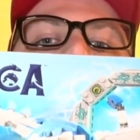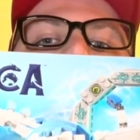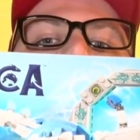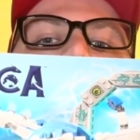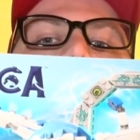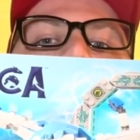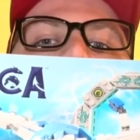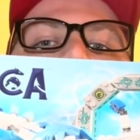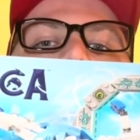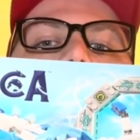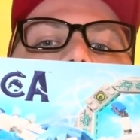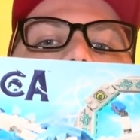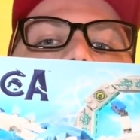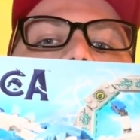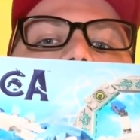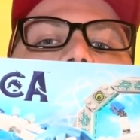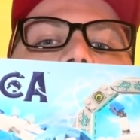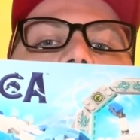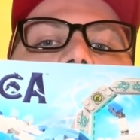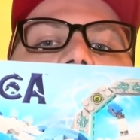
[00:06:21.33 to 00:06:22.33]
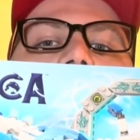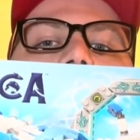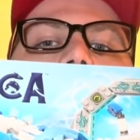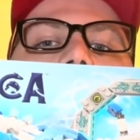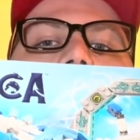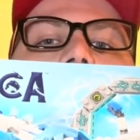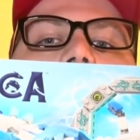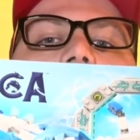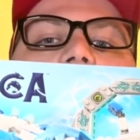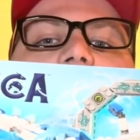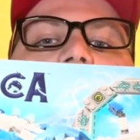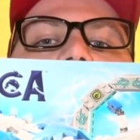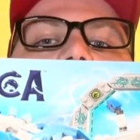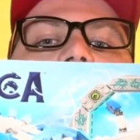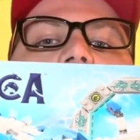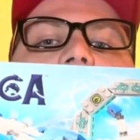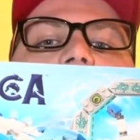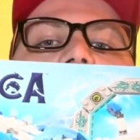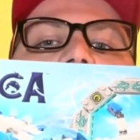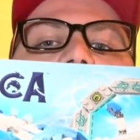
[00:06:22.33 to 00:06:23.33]
But if you want to know it's
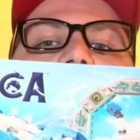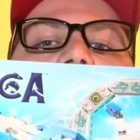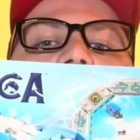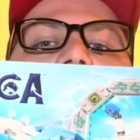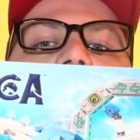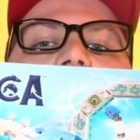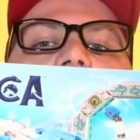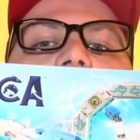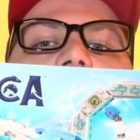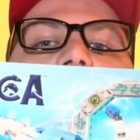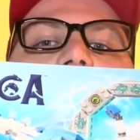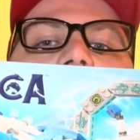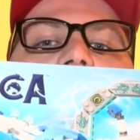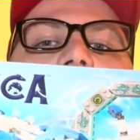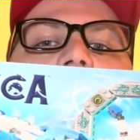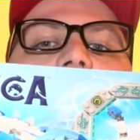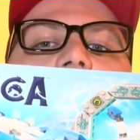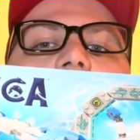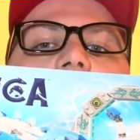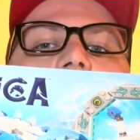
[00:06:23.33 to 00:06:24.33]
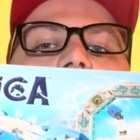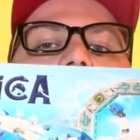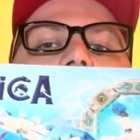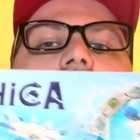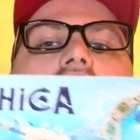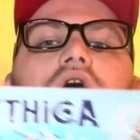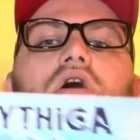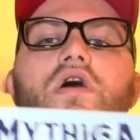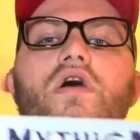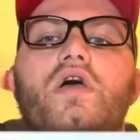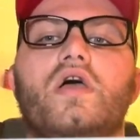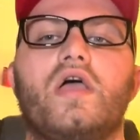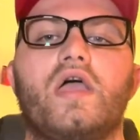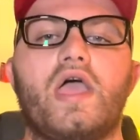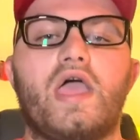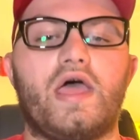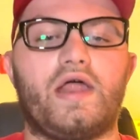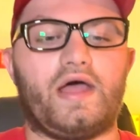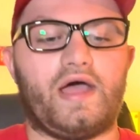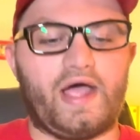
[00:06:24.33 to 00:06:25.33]
exclusive, there you go.
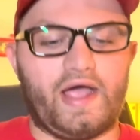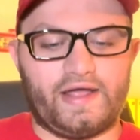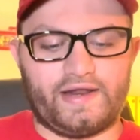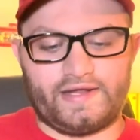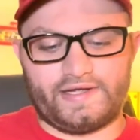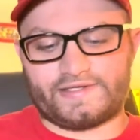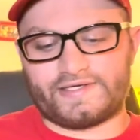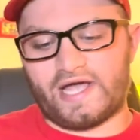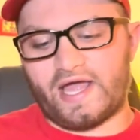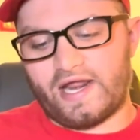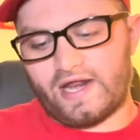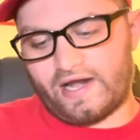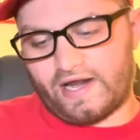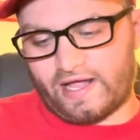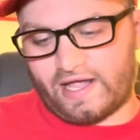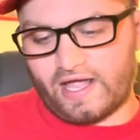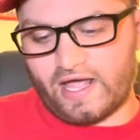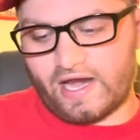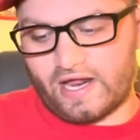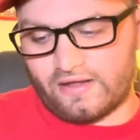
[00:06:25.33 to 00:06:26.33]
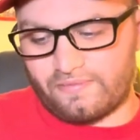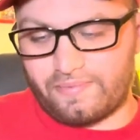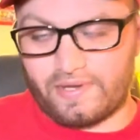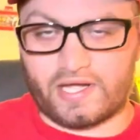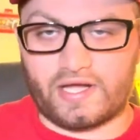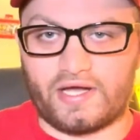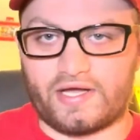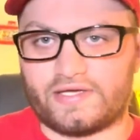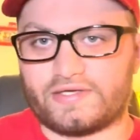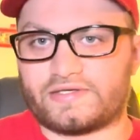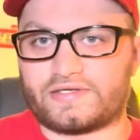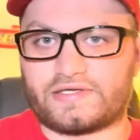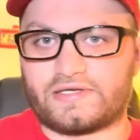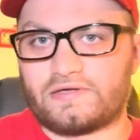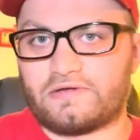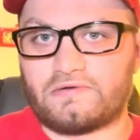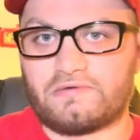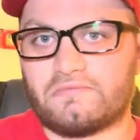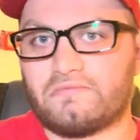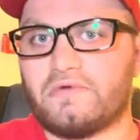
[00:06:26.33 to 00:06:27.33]
And I decided to get it because
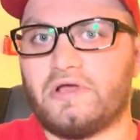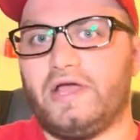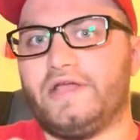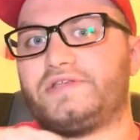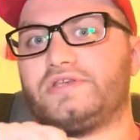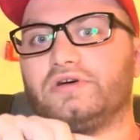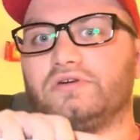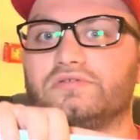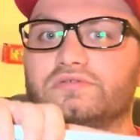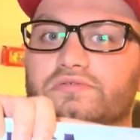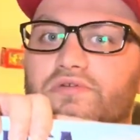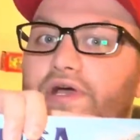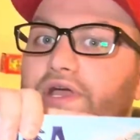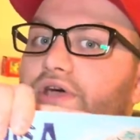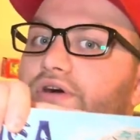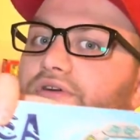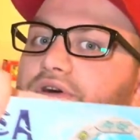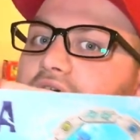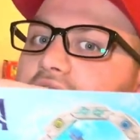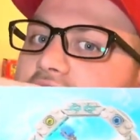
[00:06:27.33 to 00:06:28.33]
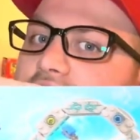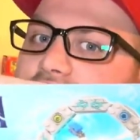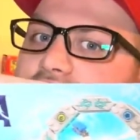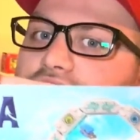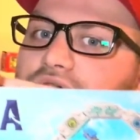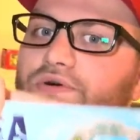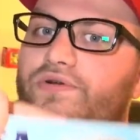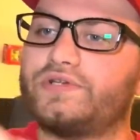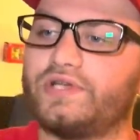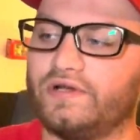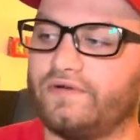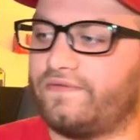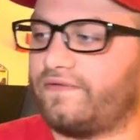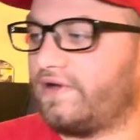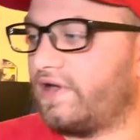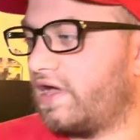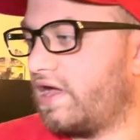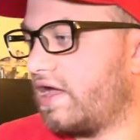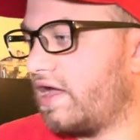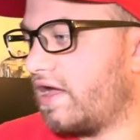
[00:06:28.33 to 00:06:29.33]
it's a Legoland exclusive.
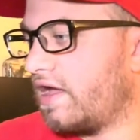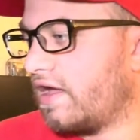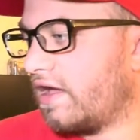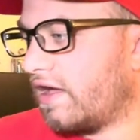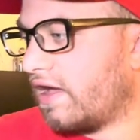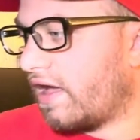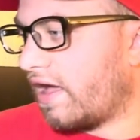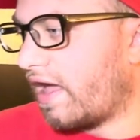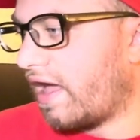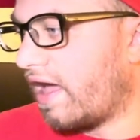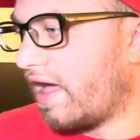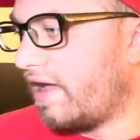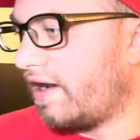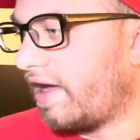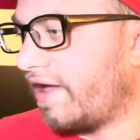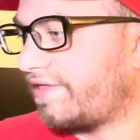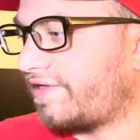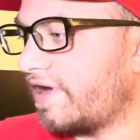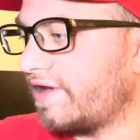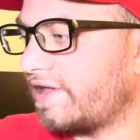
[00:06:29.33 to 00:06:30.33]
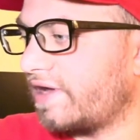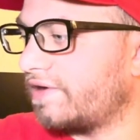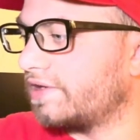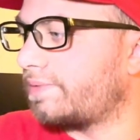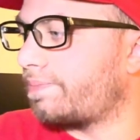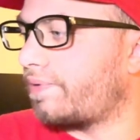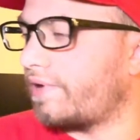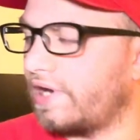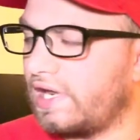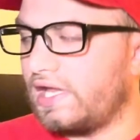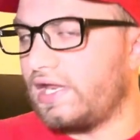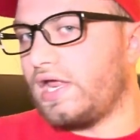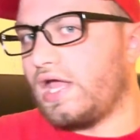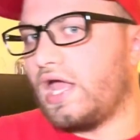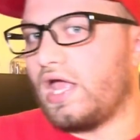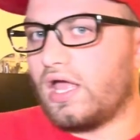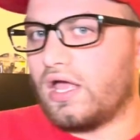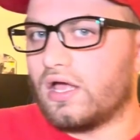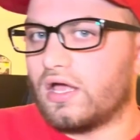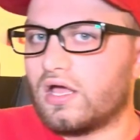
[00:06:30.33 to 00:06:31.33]
And I thought that was pretty
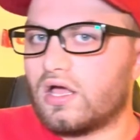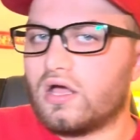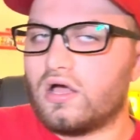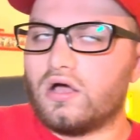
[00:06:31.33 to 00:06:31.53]
neat.